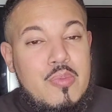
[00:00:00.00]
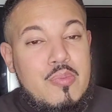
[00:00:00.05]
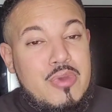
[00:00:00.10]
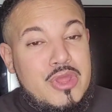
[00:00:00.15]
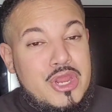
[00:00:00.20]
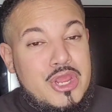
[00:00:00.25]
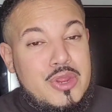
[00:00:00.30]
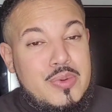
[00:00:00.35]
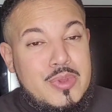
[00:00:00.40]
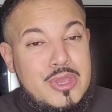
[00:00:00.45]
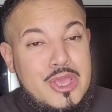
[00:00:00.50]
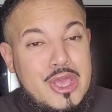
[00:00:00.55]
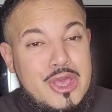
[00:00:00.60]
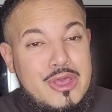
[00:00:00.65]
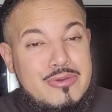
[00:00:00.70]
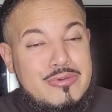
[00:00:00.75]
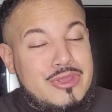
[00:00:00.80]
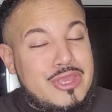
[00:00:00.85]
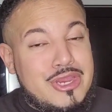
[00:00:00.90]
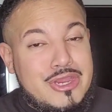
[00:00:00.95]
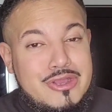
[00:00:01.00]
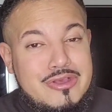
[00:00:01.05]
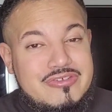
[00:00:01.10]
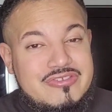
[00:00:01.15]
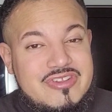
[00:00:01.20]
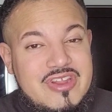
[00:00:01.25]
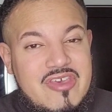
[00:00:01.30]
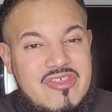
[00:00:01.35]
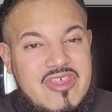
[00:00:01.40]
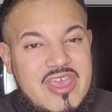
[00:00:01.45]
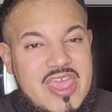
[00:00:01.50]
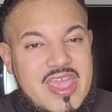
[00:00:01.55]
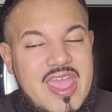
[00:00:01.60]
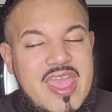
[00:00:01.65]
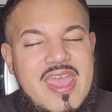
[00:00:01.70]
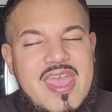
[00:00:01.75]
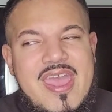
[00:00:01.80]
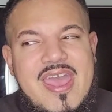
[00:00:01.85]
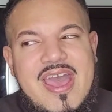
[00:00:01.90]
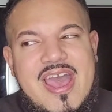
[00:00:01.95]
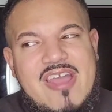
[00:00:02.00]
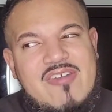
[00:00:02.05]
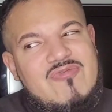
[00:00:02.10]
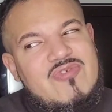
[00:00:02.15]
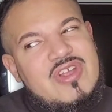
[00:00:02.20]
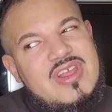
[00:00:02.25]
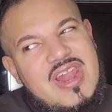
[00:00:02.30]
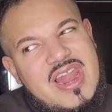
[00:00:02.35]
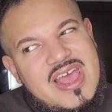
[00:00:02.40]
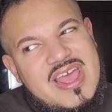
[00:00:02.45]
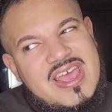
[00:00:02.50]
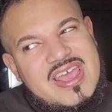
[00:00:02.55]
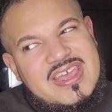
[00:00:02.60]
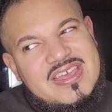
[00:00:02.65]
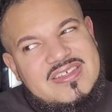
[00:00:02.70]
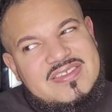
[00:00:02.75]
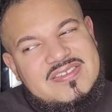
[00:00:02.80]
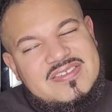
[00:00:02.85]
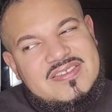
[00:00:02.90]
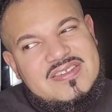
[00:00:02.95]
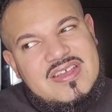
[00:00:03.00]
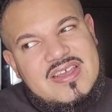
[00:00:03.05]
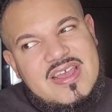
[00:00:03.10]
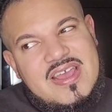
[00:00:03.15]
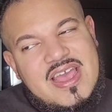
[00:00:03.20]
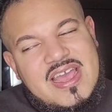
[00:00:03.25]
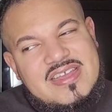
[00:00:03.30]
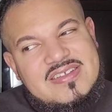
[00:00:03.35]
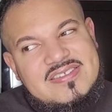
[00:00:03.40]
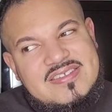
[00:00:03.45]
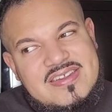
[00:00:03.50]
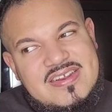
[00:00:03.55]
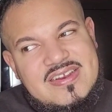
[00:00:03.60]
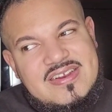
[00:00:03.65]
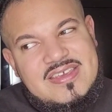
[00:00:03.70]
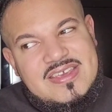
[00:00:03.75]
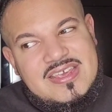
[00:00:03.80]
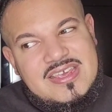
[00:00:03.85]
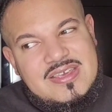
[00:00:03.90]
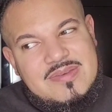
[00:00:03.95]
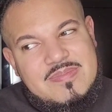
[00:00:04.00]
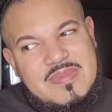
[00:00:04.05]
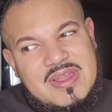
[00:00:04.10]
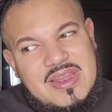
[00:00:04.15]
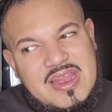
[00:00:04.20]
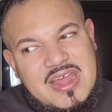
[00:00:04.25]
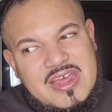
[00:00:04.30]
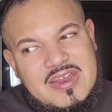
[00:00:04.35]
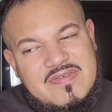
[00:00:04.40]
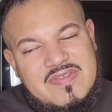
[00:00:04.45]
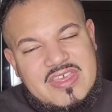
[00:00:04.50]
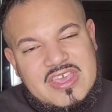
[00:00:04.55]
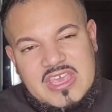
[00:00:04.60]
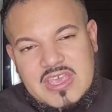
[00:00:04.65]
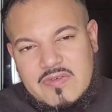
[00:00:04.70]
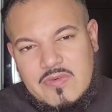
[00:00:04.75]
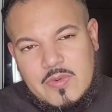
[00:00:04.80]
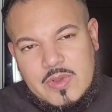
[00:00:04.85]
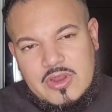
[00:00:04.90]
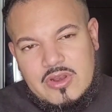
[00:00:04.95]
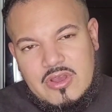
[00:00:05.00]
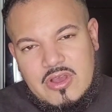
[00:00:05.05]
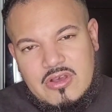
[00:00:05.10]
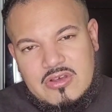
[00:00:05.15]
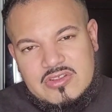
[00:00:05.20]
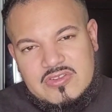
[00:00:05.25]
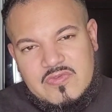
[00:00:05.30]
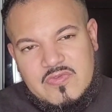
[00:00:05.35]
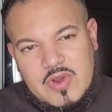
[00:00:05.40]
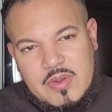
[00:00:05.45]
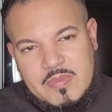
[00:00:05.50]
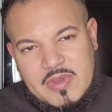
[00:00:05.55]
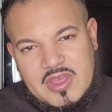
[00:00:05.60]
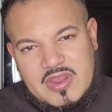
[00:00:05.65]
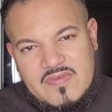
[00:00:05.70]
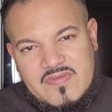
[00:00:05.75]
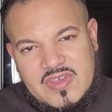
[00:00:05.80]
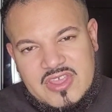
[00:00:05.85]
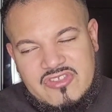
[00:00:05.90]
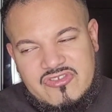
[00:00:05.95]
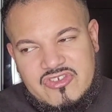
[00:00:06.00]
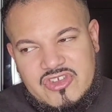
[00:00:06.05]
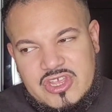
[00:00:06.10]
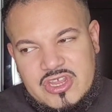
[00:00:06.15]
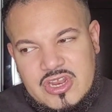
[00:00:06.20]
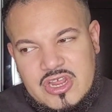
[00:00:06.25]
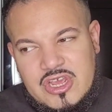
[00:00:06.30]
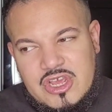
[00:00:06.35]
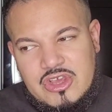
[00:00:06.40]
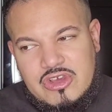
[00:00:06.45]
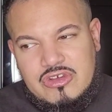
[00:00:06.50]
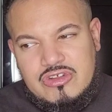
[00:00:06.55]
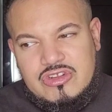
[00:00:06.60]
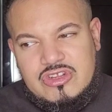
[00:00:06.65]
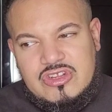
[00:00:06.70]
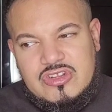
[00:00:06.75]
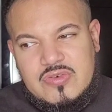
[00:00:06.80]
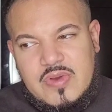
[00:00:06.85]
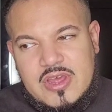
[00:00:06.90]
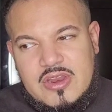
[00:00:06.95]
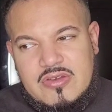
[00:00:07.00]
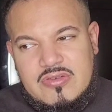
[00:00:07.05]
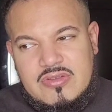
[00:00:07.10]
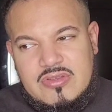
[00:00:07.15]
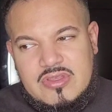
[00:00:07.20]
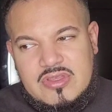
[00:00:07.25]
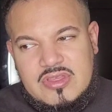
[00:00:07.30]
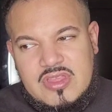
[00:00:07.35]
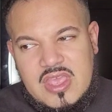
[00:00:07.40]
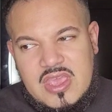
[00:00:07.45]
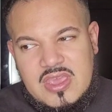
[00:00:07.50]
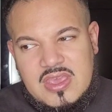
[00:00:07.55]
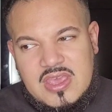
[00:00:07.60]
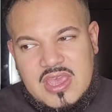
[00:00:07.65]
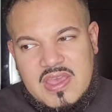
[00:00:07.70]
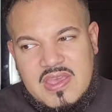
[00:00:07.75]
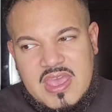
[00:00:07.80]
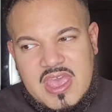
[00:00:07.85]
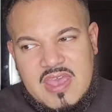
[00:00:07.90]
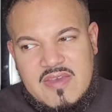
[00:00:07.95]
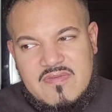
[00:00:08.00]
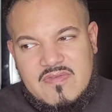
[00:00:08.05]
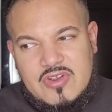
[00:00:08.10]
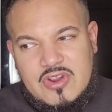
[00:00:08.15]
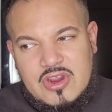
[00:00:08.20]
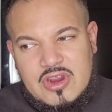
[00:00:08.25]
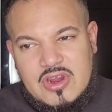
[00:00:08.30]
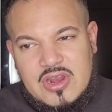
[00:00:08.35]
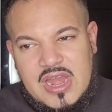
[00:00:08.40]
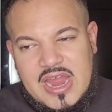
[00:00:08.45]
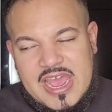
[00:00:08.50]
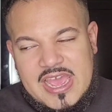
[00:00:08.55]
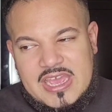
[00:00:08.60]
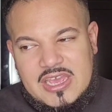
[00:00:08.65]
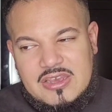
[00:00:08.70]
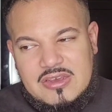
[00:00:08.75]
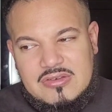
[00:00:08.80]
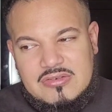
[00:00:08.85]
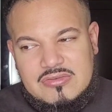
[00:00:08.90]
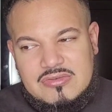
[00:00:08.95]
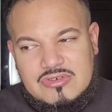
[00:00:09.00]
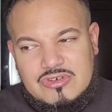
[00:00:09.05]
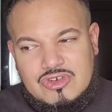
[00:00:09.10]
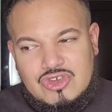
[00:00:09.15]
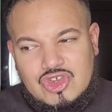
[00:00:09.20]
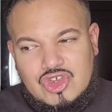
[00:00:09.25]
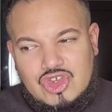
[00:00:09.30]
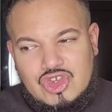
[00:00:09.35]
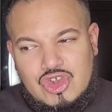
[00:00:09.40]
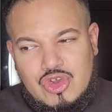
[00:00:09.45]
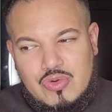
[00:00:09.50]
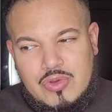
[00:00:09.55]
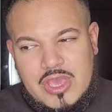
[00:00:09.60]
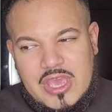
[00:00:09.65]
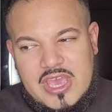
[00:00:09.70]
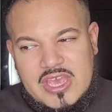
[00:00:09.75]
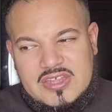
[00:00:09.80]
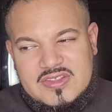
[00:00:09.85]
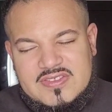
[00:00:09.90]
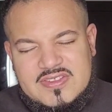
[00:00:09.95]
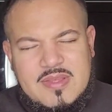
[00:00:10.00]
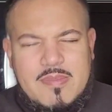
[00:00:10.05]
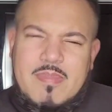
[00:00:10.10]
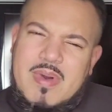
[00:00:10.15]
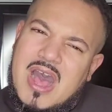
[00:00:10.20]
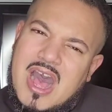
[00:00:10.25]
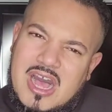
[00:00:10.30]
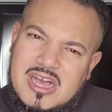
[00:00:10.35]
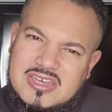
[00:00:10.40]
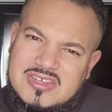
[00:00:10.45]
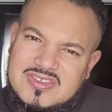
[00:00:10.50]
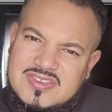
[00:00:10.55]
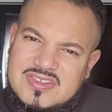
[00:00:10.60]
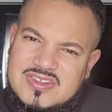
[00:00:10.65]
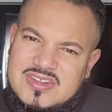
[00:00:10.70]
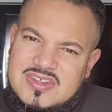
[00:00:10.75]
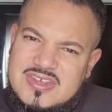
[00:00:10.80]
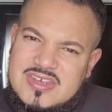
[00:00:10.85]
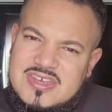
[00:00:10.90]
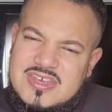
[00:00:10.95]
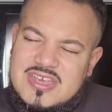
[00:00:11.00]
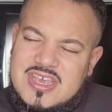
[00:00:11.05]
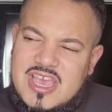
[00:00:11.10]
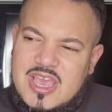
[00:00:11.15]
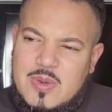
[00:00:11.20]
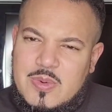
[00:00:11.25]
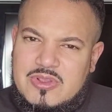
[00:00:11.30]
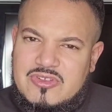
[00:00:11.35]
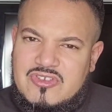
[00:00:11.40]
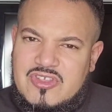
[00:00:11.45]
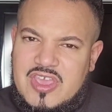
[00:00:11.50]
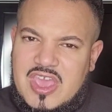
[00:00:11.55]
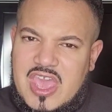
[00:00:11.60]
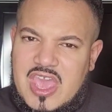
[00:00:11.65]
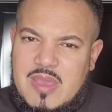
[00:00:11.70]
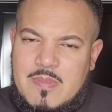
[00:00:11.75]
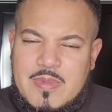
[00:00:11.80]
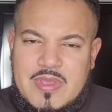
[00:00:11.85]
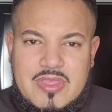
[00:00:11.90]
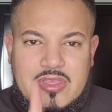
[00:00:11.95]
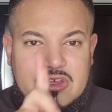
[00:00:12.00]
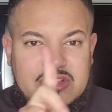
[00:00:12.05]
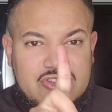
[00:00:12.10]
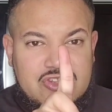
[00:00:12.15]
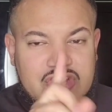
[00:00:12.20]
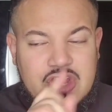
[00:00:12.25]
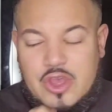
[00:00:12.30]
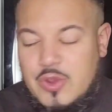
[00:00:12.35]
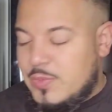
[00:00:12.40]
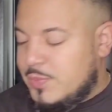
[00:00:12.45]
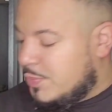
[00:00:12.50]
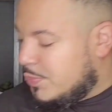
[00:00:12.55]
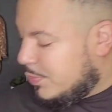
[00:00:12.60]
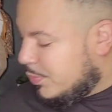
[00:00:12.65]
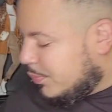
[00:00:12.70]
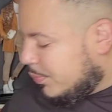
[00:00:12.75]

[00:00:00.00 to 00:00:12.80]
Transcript: But here we go. Here goes nothing. I realized I didn't keep a lot of the giveaway dolls from convention. So I don't think I ever like showcased the box in which they came with. So